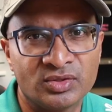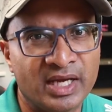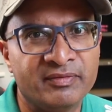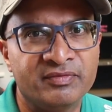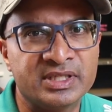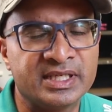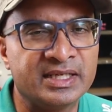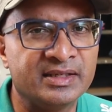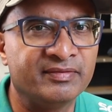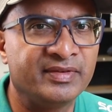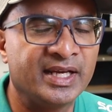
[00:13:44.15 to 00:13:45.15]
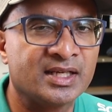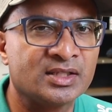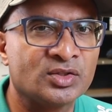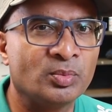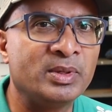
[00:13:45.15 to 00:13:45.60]
to every single
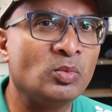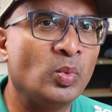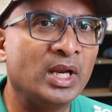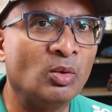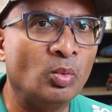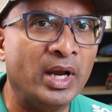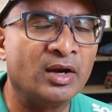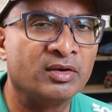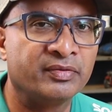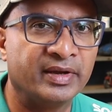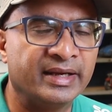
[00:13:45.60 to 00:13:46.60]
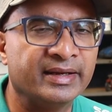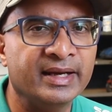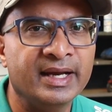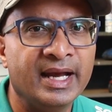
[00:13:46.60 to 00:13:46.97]
vehicle, so be well aware of it.